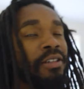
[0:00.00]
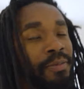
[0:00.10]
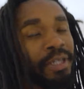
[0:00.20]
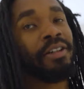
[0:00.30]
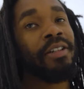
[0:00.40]
It'll
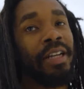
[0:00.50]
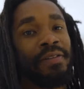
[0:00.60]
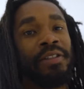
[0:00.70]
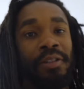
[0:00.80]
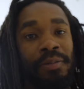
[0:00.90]
make our
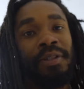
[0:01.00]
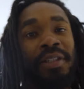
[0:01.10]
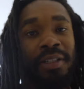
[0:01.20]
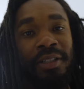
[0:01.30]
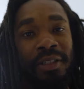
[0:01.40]
lives a little bit
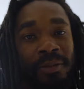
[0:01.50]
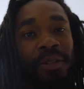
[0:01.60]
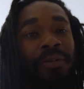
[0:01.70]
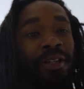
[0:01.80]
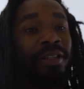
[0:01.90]
easier is
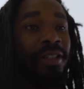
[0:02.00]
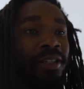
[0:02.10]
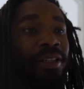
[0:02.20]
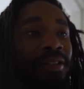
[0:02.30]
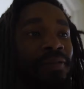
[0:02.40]
what I'm trying to
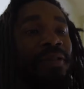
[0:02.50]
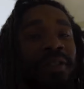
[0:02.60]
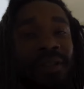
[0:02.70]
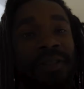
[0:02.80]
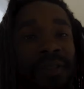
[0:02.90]
say as
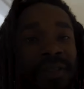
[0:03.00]
far as